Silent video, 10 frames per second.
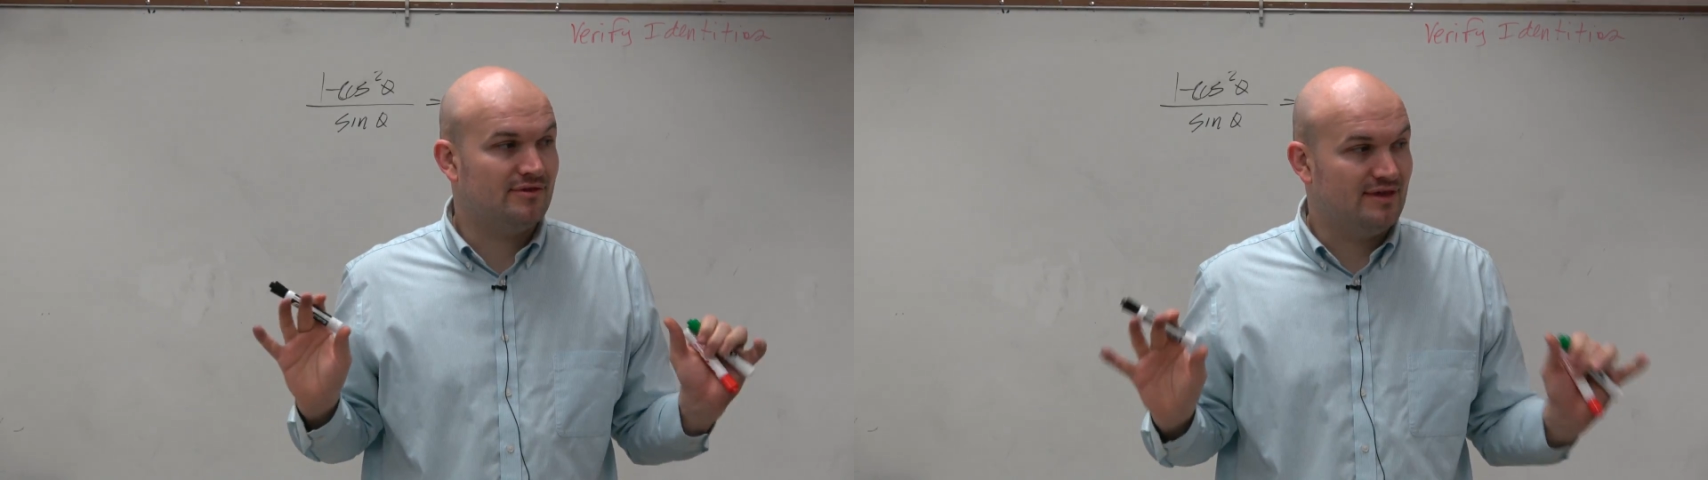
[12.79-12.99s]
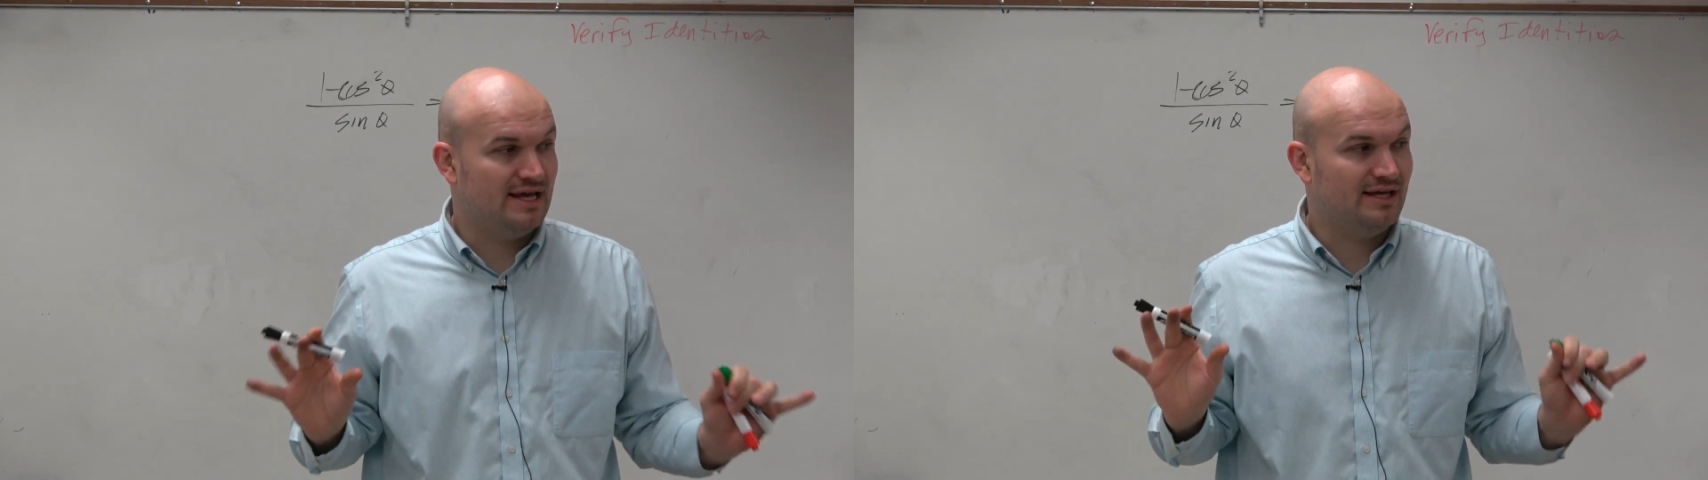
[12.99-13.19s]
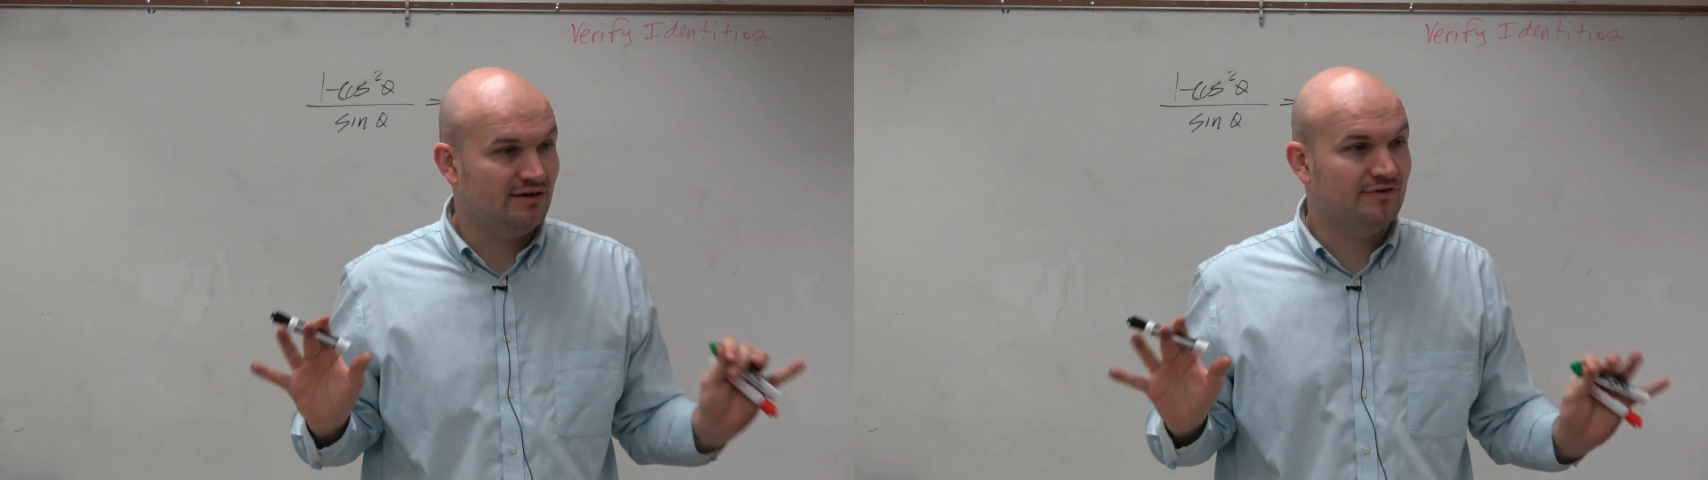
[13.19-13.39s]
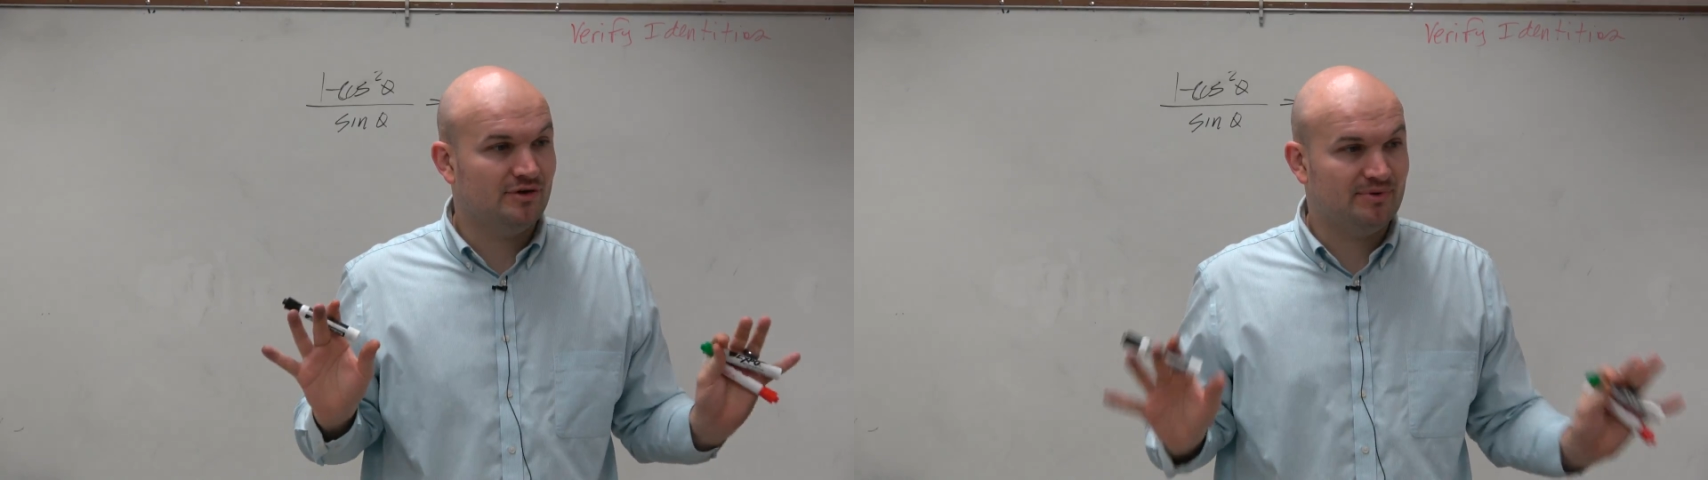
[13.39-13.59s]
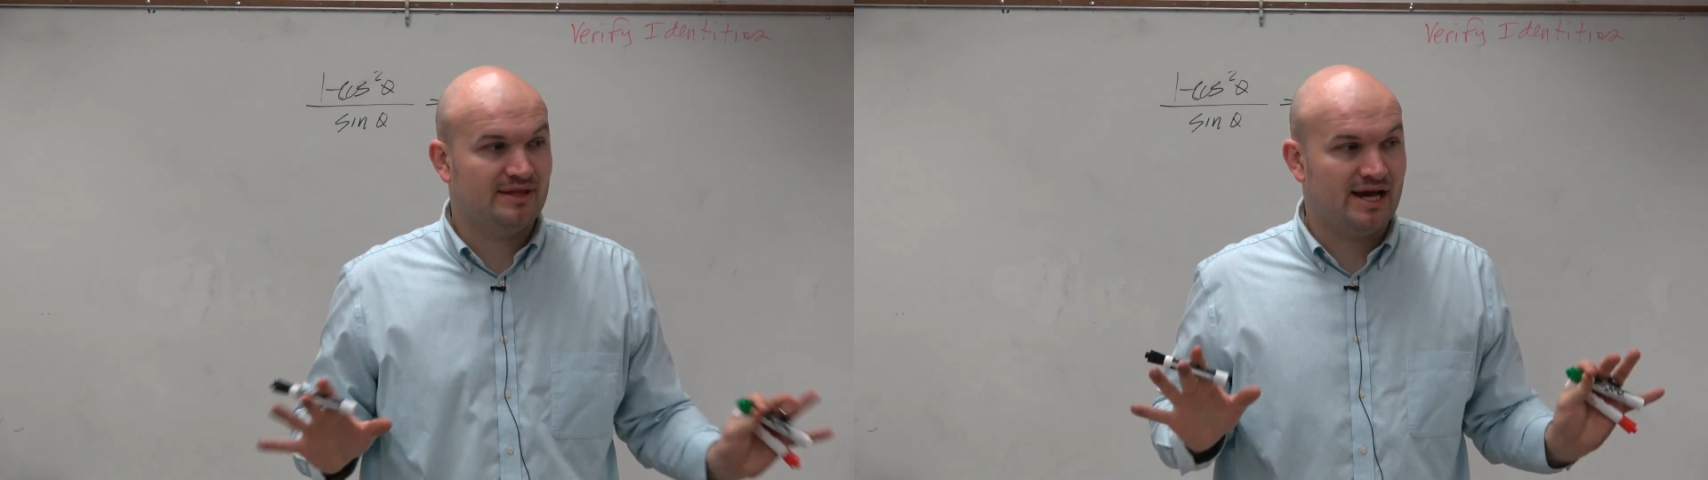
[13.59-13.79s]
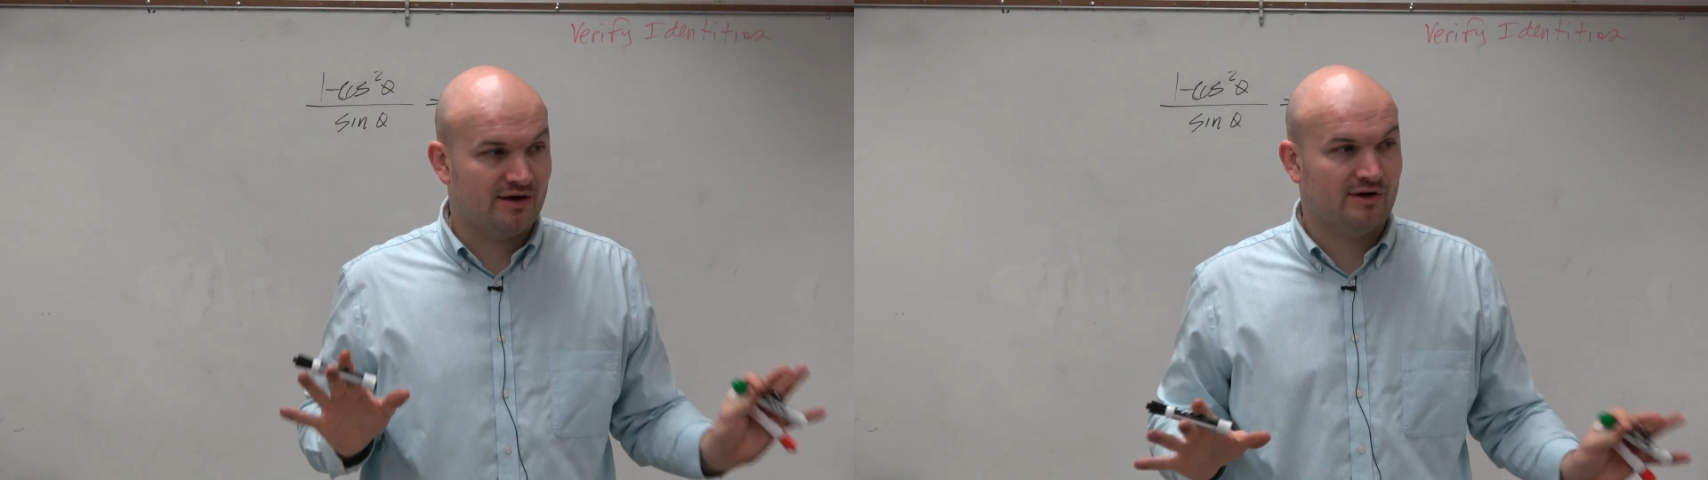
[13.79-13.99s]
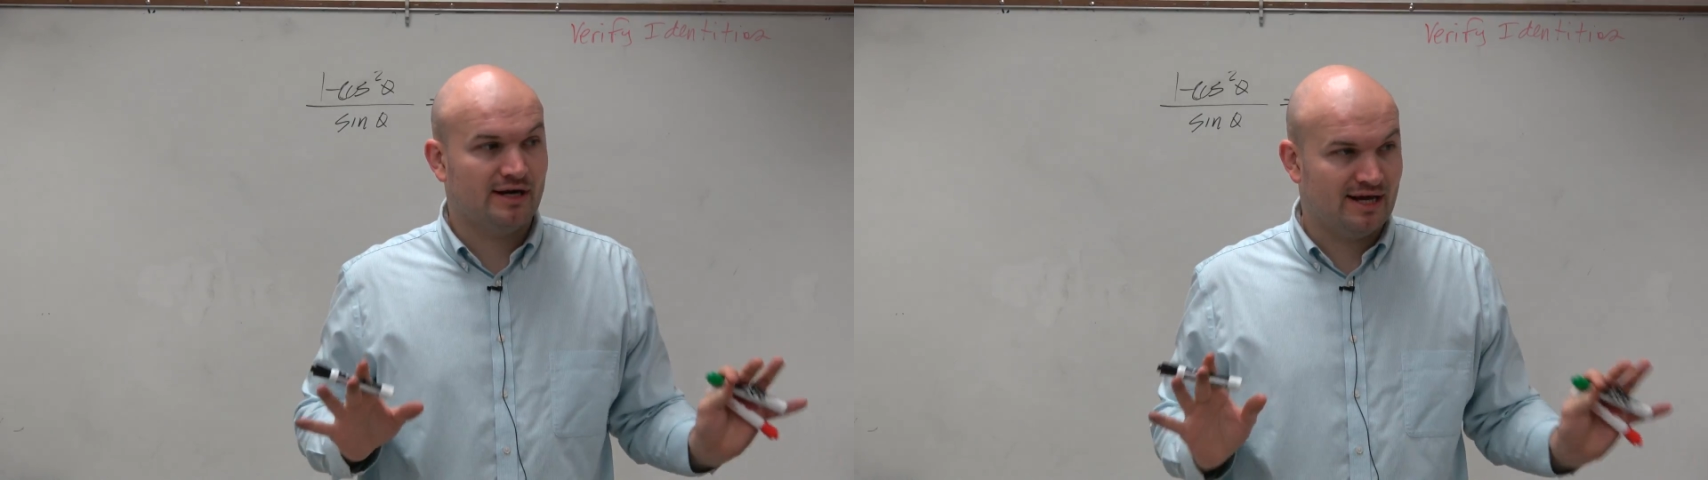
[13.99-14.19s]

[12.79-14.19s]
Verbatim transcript: think of your Pythagorean